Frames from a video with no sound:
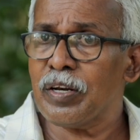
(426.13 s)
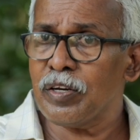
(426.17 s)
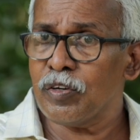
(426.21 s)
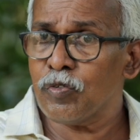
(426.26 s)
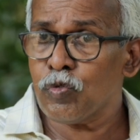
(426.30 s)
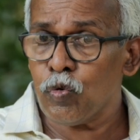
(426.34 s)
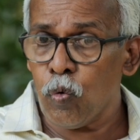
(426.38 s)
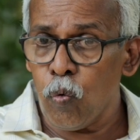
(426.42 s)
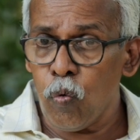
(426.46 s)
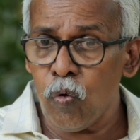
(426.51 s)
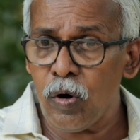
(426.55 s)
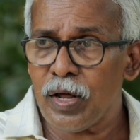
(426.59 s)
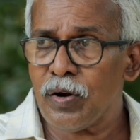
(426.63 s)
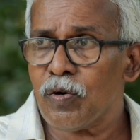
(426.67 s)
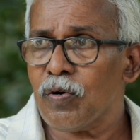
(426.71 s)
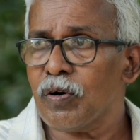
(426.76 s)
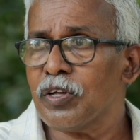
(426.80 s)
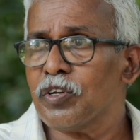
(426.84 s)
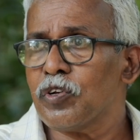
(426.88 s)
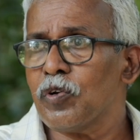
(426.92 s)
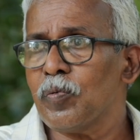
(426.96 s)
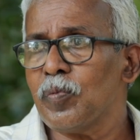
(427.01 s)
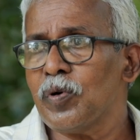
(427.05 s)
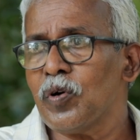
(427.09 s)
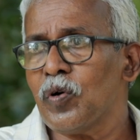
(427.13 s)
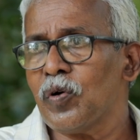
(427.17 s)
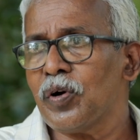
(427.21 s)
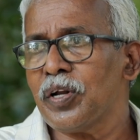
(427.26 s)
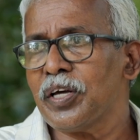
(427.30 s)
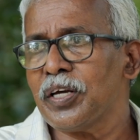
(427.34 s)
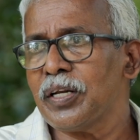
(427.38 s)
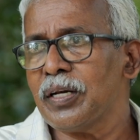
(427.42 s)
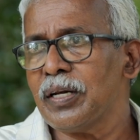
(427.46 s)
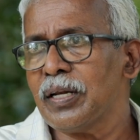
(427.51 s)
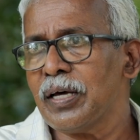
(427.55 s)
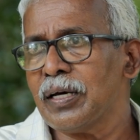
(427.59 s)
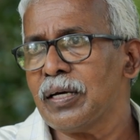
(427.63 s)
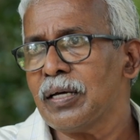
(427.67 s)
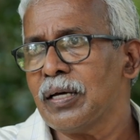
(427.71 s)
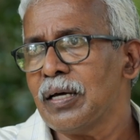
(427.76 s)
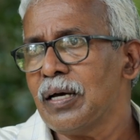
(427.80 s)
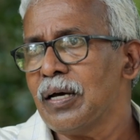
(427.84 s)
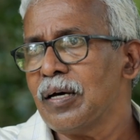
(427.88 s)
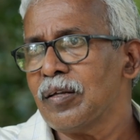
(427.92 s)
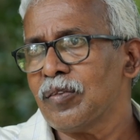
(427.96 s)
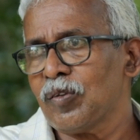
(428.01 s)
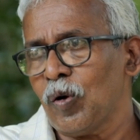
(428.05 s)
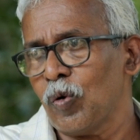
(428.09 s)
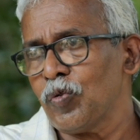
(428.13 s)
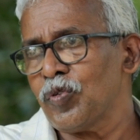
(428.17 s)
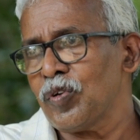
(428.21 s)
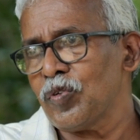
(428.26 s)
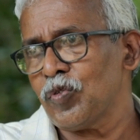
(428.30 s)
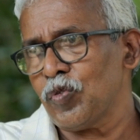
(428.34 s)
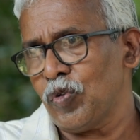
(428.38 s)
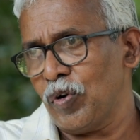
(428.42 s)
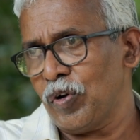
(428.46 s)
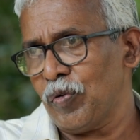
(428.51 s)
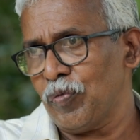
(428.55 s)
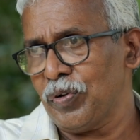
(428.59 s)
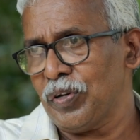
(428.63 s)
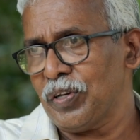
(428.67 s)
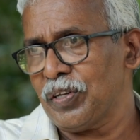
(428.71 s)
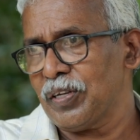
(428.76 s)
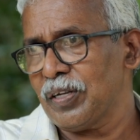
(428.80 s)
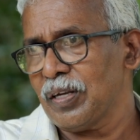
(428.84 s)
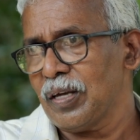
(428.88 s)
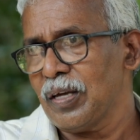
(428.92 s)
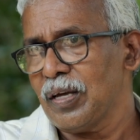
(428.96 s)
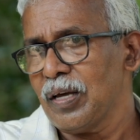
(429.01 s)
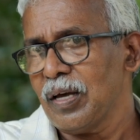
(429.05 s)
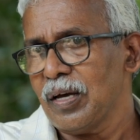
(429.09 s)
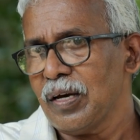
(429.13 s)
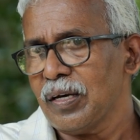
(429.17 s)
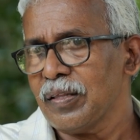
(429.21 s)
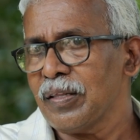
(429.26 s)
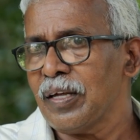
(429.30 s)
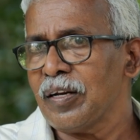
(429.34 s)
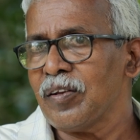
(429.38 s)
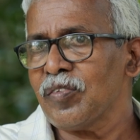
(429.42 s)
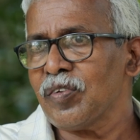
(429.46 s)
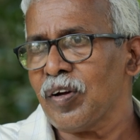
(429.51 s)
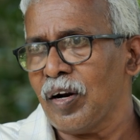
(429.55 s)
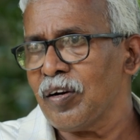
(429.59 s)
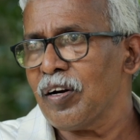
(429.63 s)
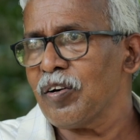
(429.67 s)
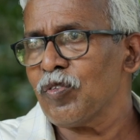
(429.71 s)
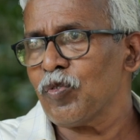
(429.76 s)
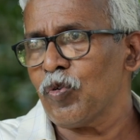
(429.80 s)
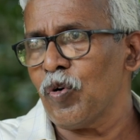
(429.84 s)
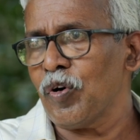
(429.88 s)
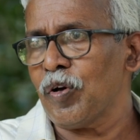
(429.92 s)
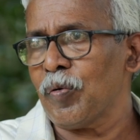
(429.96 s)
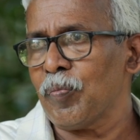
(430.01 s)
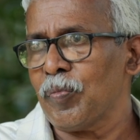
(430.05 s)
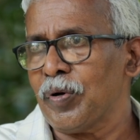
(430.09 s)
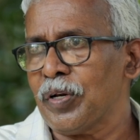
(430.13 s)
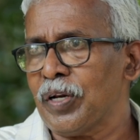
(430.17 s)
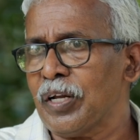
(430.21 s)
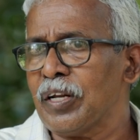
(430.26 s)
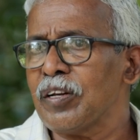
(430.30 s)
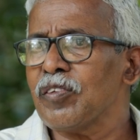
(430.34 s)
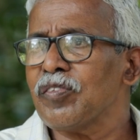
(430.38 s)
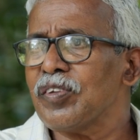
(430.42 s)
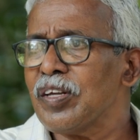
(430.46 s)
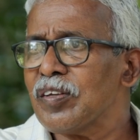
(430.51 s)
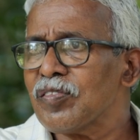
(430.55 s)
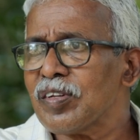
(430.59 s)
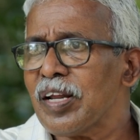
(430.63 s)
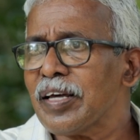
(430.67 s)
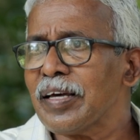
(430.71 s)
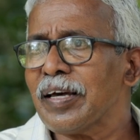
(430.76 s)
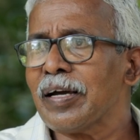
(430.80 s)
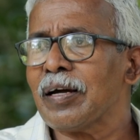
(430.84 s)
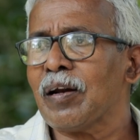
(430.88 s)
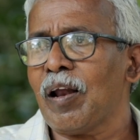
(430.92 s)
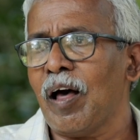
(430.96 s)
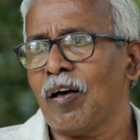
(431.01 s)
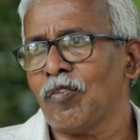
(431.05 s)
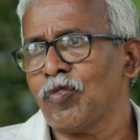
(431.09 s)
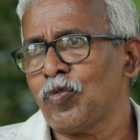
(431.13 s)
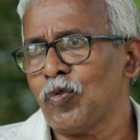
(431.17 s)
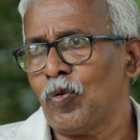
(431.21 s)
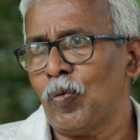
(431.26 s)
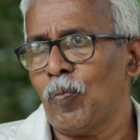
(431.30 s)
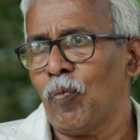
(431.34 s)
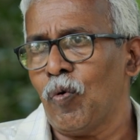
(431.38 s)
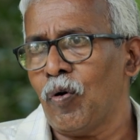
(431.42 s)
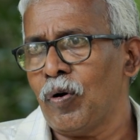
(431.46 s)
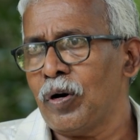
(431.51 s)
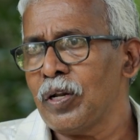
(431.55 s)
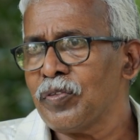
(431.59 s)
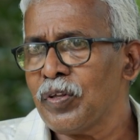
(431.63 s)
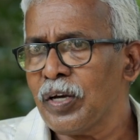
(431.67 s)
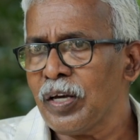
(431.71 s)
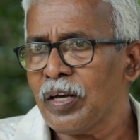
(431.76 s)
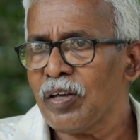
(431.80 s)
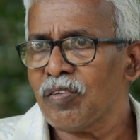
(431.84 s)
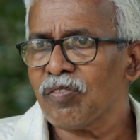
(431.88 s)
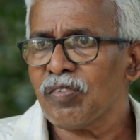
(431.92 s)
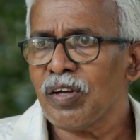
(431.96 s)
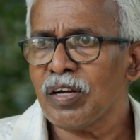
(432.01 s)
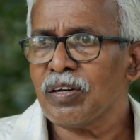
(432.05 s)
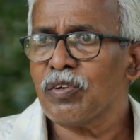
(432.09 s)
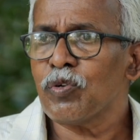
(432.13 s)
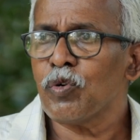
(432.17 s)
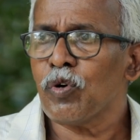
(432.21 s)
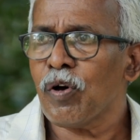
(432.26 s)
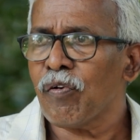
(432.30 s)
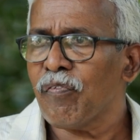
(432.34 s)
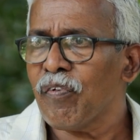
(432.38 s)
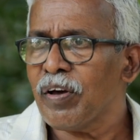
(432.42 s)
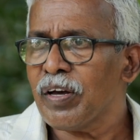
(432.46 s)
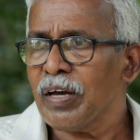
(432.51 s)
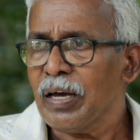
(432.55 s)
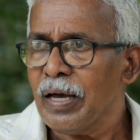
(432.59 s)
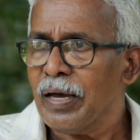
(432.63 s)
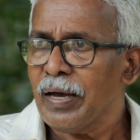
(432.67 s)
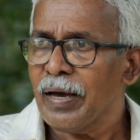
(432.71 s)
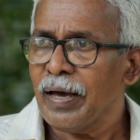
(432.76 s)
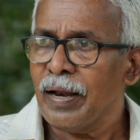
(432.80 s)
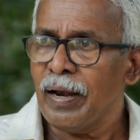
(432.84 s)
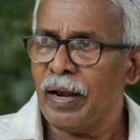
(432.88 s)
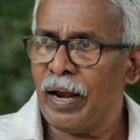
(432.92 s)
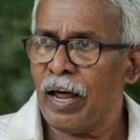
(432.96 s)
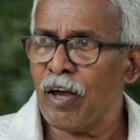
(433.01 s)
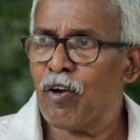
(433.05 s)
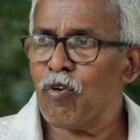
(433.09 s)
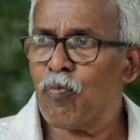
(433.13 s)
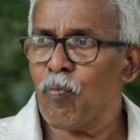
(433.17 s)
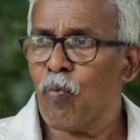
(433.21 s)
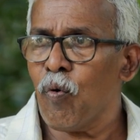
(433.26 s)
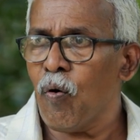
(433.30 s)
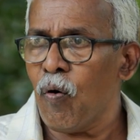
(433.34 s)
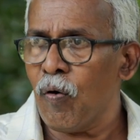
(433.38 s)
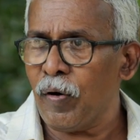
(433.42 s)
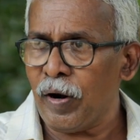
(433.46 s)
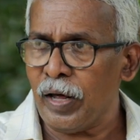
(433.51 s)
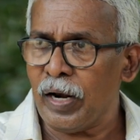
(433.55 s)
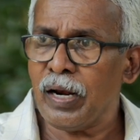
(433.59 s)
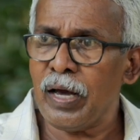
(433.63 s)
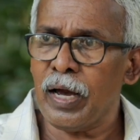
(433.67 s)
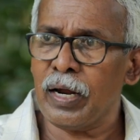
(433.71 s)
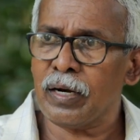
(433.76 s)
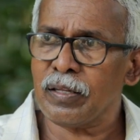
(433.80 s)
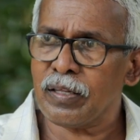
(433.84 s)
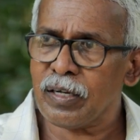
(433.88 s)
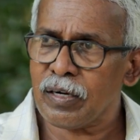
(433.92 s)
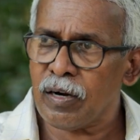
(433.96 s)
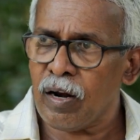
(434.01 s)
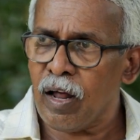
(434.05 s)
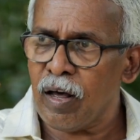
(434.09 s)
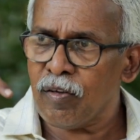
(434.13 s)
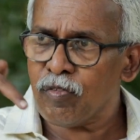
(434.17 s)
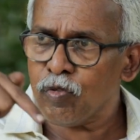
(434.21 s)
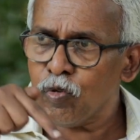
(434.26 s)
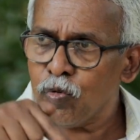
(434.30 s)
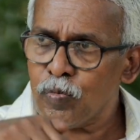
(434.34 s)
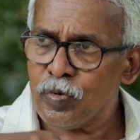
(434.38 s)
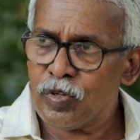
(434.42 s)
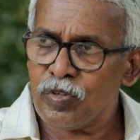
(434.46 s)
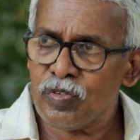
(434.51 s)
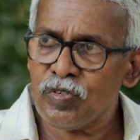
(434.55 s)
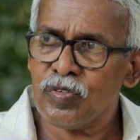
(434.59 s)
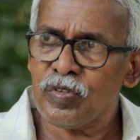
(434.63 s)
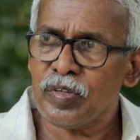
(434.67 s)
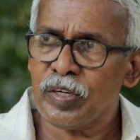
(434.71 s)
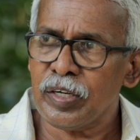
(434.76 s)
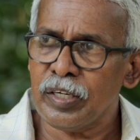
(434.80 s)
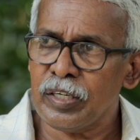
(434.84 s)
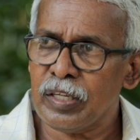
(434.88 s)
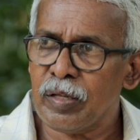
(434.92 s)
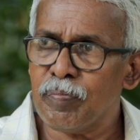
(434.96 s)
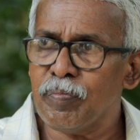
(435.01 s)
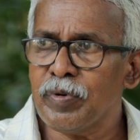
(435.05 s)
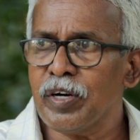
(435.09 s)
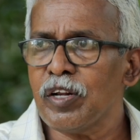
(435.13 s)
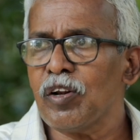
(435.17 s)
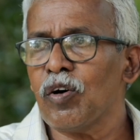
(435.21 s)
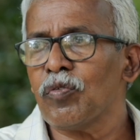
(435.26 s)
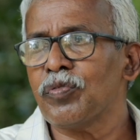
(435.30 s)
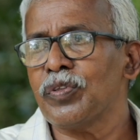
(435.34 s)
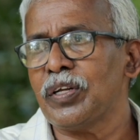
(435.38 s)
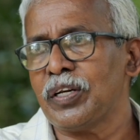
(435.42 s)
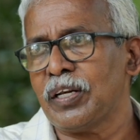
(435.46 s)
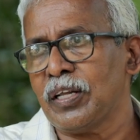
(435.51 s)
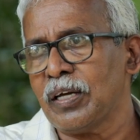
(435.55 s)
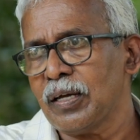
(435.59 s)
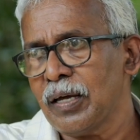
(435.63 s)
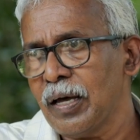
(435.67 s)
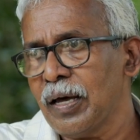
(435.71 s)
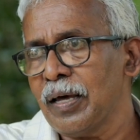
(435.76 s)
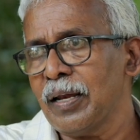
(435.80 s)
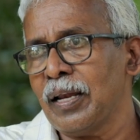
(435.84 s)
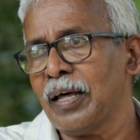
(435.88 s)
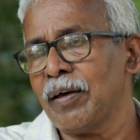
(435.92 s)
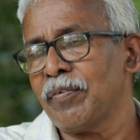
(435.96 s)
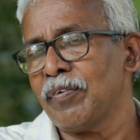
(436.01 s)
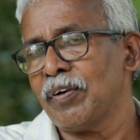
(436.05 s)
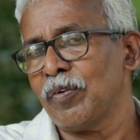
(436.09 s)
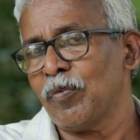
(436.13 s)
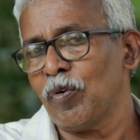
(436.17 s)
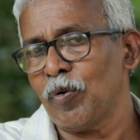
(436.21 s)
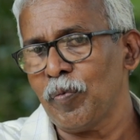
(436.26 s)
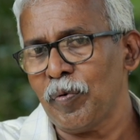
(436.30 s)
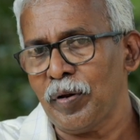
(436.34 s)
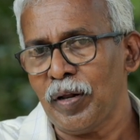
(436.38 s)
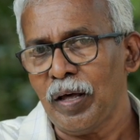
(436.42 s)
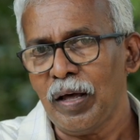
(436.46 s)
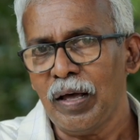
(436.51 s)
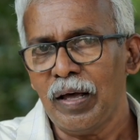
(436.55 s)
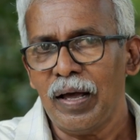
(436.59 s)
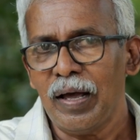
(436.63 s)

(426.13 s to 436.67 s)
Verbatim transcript: And in school and all, it will be only in uh, thousand square feet. That is hundred square meter. It is just like a classroom. Only thing is that you have a live model, and the classroom is in the middle of that live environment.